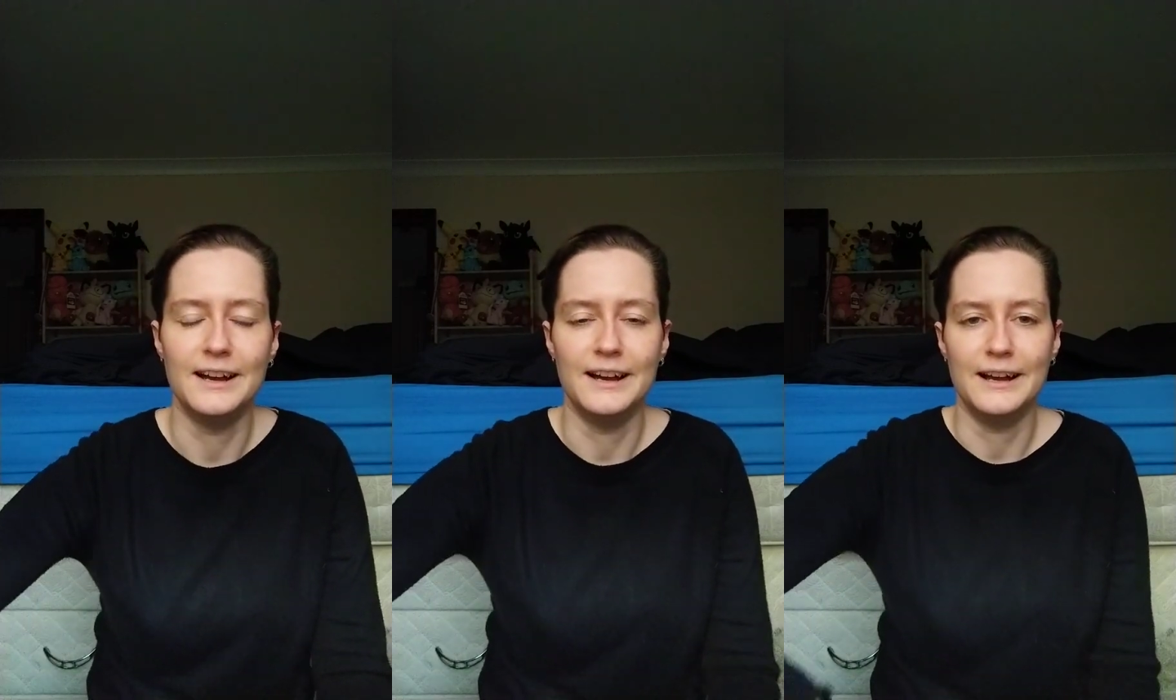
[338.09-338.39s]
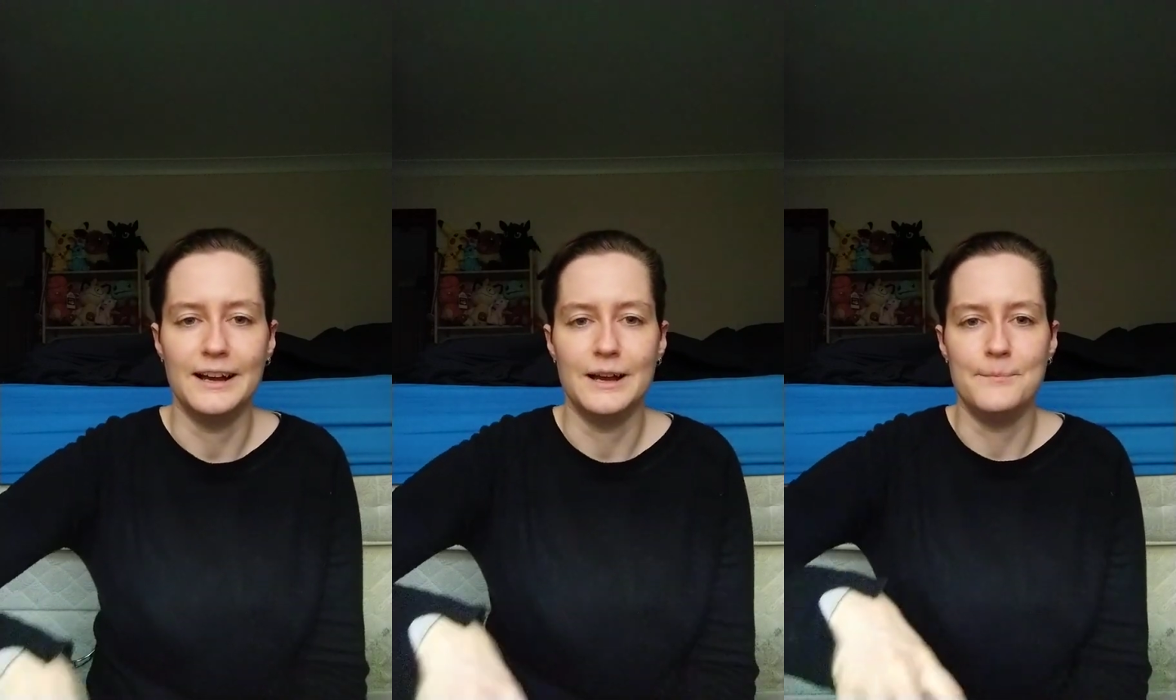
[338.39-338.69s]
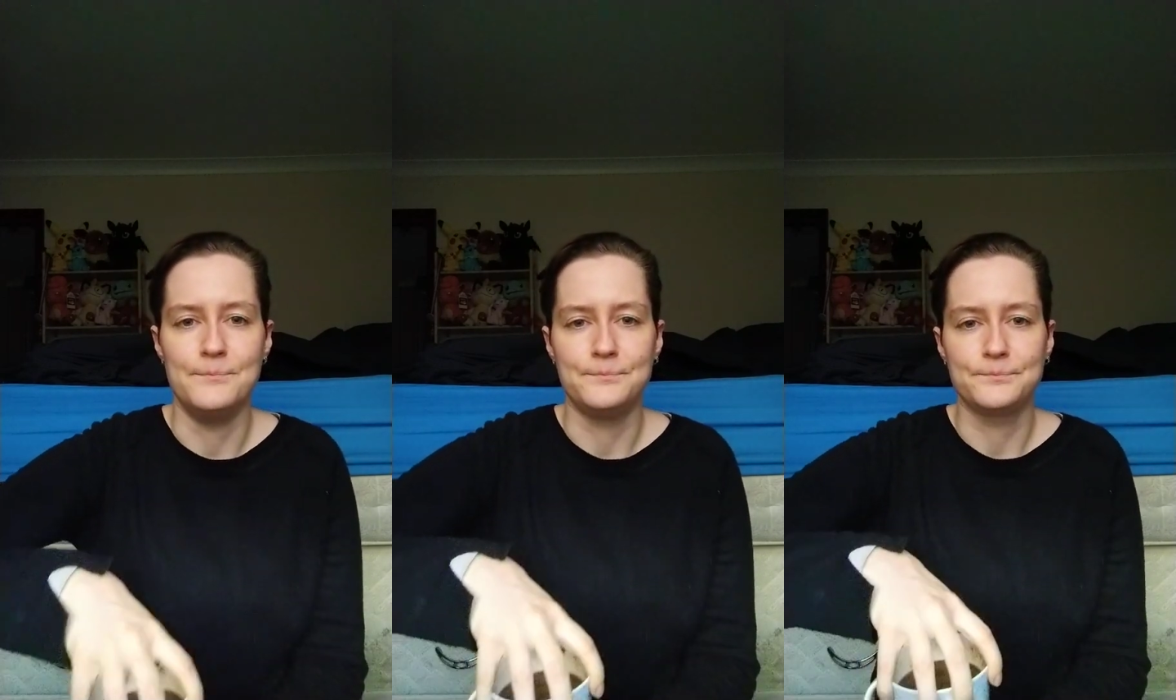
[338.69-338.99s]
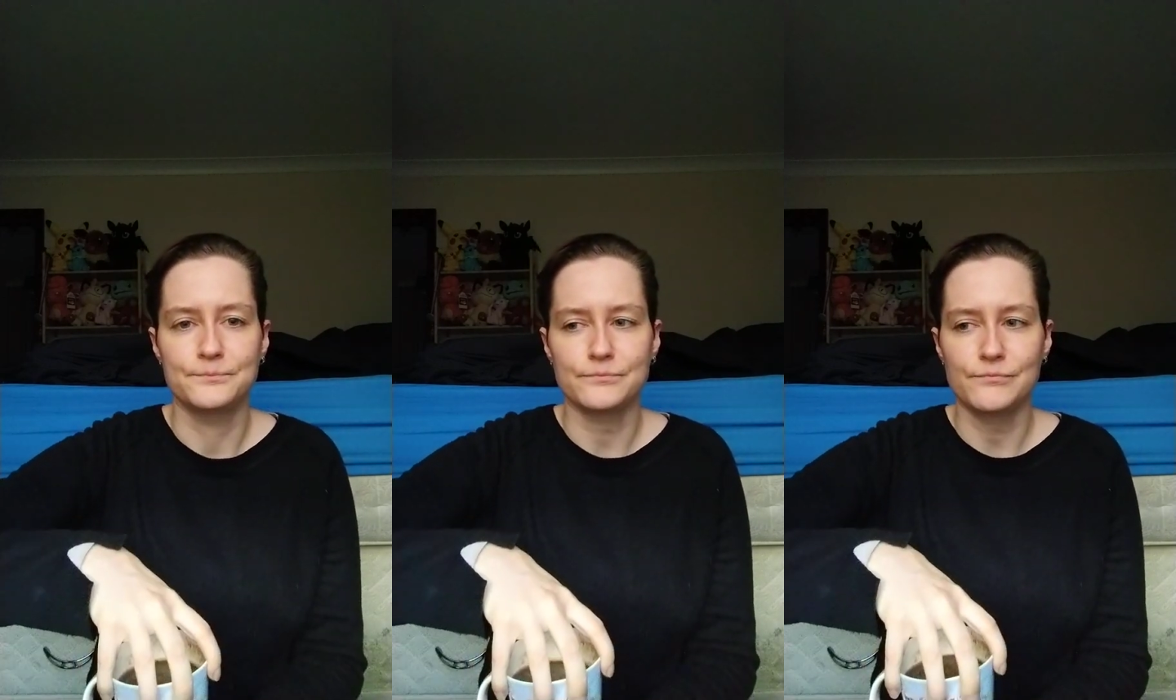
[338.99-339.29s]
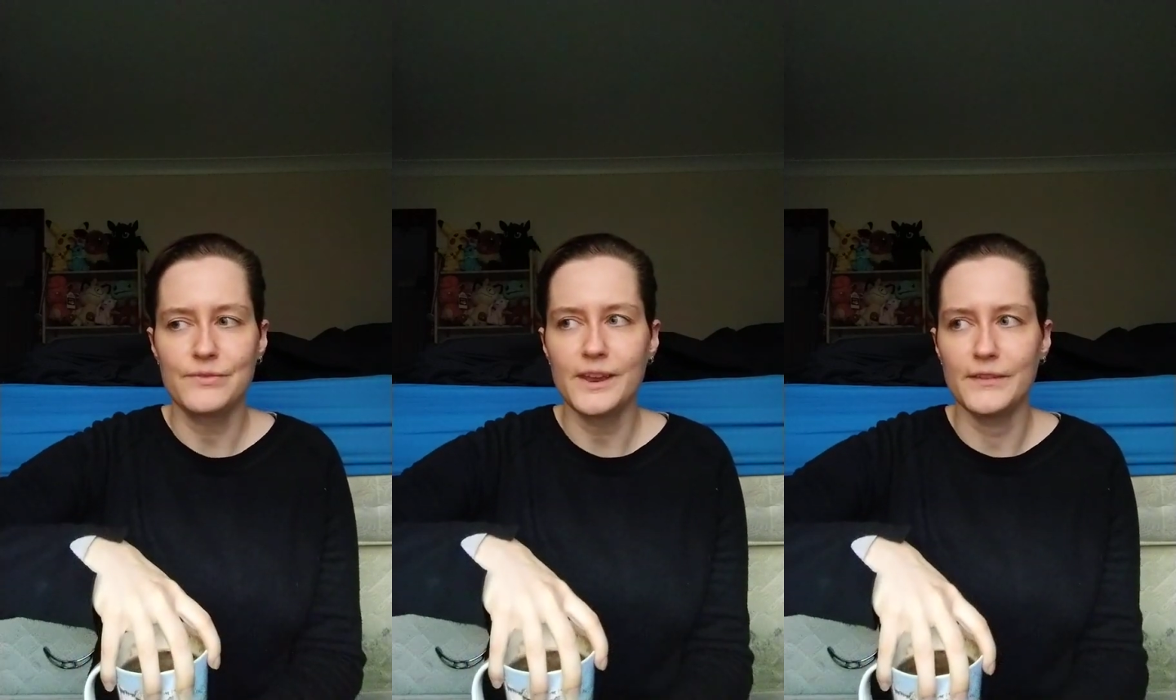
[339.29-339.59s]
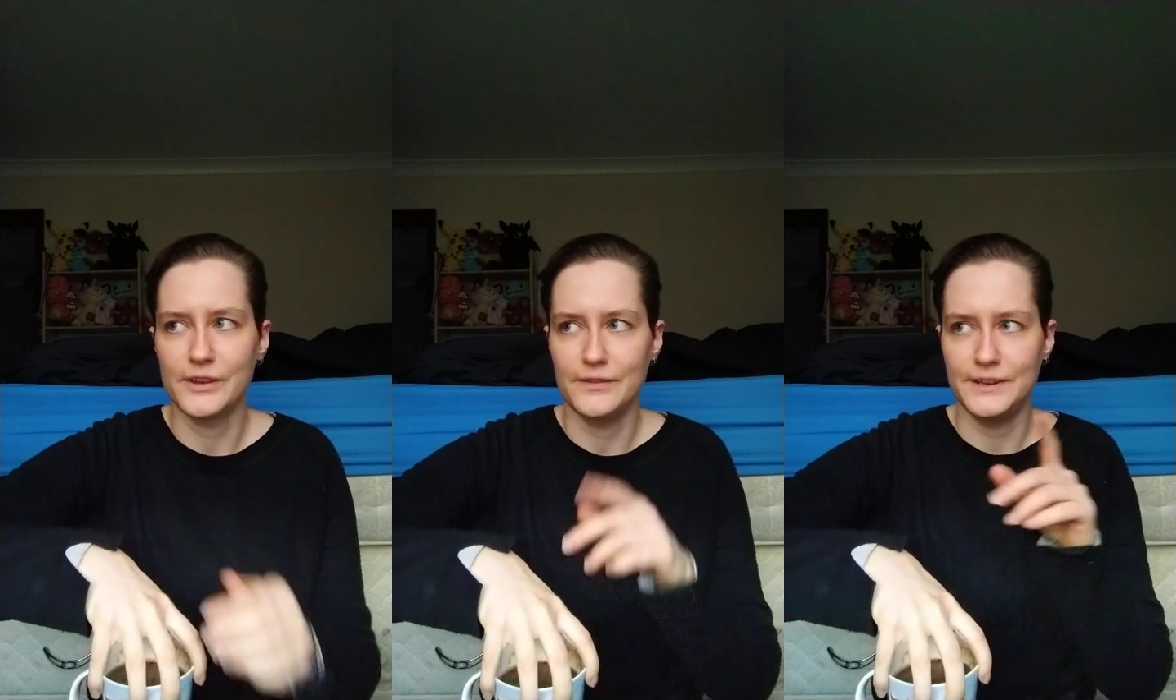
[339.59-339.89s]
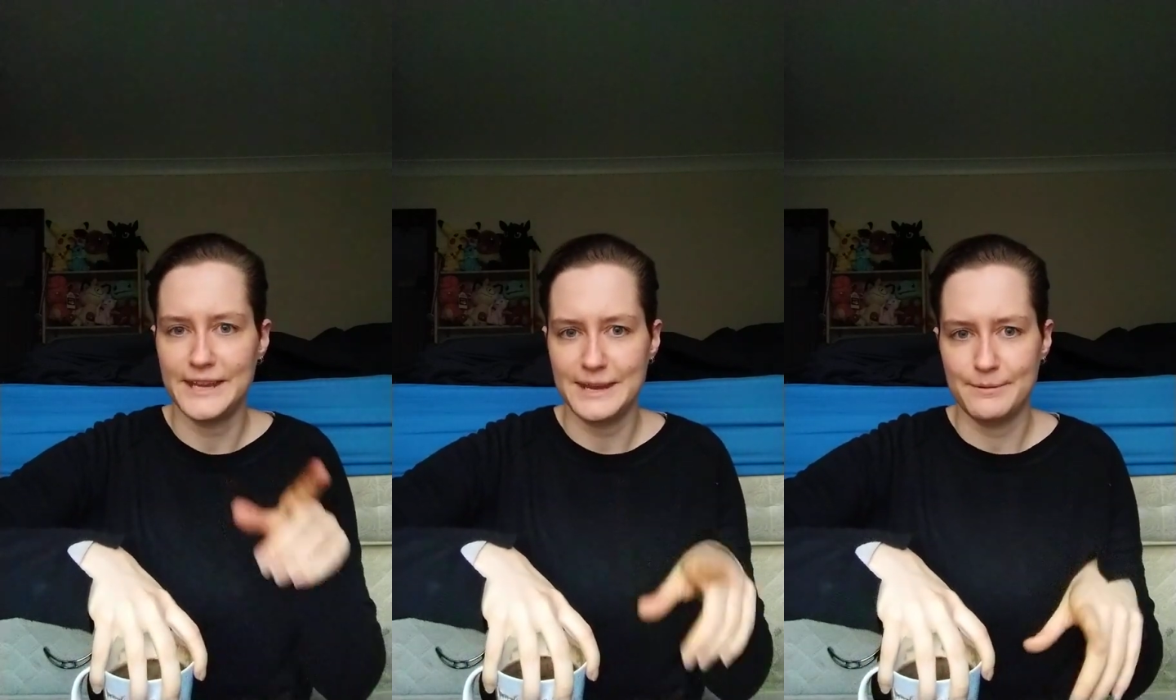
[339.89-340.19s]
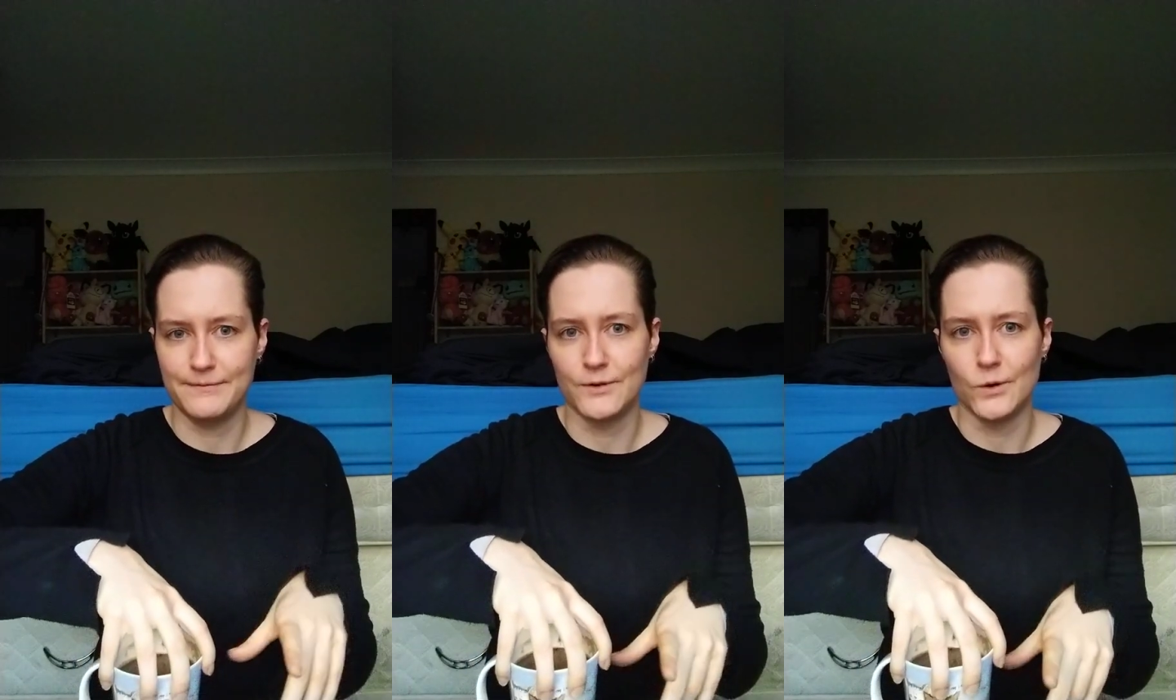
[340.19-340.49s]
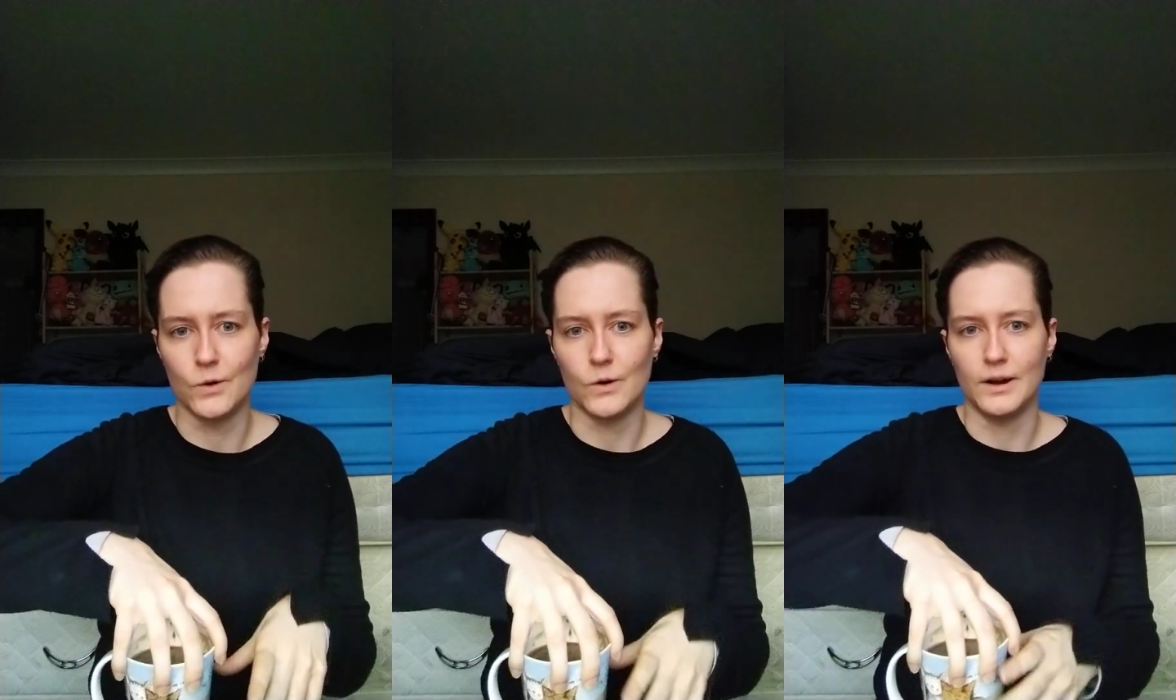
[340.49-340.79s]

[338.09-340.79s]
The day before,